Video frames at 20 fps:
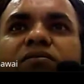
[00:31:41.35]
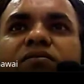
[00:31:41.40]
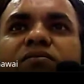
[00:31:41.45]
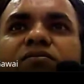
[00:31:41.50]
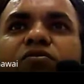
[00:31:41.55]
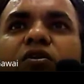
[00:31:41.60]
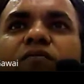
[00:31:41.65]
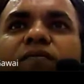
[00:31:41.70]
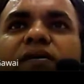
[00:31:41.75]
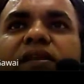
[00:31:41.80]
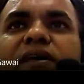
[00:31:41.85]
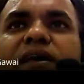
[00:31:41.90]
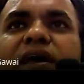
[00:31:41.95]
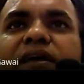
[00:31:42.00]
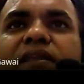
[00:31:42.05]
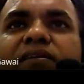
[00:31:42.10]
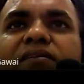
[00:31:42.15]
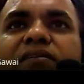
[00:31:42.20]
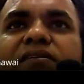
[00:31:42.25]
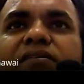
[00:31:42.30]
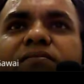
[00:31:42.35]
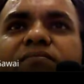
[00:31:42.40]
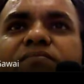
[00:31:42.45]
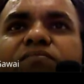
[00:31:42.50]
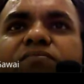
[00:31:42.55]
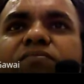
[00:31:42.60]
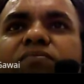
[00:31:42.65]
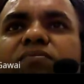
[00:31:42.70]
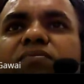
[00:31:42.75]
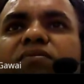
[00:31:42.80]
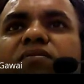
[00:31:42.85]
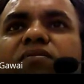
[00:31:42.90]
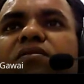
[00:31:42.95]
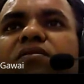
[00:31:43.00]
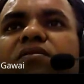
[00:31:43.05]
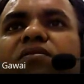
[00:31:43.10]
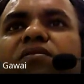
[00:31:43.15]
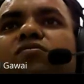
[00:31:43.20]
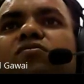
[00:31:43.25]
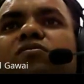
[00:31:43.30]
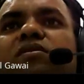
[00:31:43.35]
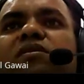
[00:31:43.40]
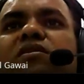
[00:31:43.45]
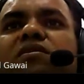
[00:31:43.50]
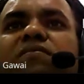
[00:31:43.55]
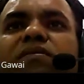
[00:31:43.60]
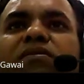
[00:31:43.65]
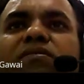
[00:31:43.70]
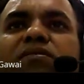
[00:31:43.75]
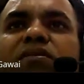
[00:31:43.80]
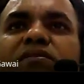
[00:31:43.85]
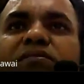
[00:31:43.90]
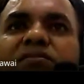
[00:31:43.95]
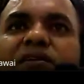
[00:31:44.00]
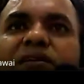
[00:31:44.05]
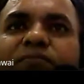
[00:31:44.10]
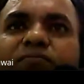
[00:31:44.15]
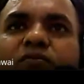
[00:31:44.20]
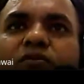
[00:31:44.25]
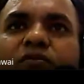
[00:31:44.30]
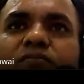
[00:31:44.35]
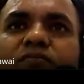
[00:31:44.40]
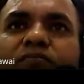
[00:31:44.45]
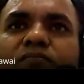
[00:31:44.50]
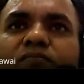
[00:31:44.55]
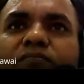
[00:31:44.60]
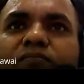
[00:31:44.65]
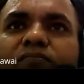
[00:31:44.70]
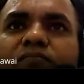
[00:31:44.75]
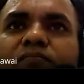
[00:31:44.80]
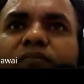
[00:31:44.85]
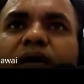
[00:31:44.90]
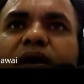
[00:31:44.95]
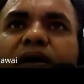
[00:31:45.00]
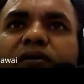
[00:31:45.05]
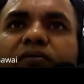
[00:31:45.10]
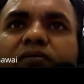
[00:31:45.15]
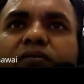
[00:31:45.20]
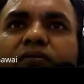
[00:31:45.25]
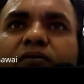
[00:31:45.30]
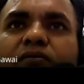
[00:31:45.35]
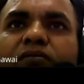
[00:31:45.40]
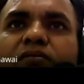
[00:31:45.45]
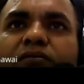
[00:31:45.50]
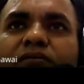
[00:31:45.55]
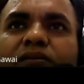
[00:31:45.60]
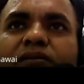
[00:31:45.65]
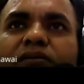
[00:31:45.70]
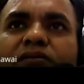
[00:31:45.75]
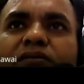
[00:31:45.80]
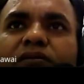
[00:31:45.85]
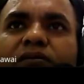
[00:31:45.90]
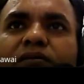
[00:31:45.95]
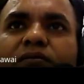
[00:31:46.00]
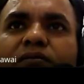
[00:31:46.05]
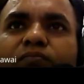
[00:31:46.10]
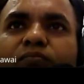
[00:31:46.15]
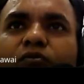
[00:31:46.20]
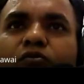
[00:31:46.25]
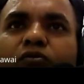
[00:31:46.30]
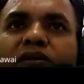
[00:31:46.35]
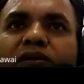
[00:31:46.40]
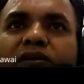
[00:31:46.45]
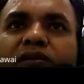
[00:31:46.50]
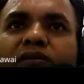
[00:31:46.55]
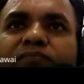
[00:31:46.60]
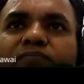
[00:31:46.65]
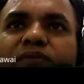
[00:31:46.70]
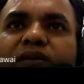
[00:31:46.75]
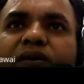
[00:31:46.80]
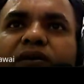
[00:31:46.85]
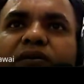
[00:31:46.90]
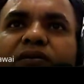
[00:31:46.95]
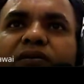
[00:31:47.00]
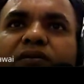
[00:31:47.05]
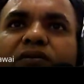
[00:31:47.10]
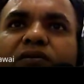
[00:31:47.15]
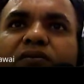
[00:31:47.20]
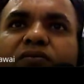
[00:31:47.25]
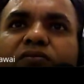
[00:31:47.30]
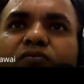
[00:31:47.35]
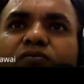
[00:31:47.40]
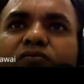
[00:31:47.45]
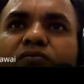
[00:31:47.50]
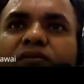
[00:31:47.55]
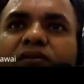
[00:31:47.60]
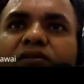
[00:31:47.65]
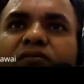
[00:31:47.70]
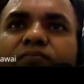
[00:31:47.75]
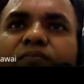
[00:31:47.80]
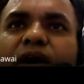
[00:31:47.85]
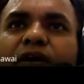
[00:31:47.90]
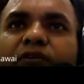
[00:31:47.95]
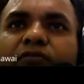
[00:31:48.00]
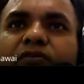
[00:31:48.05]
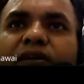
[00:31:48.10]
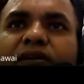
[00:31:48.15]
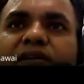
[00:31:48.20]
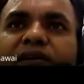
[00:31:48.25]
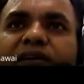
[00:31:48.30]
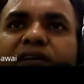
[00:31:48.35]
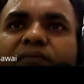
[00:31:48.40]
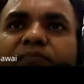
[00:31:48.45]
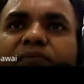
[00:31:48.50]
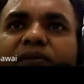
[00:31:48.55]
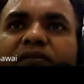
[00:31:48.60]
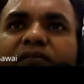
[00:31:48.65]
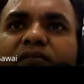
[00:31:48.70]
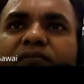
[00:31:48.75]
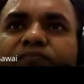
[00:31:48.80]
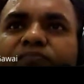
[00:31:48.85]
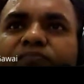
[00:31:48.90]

novel carrier to deliver such type of mic or this protein. So this biodegradable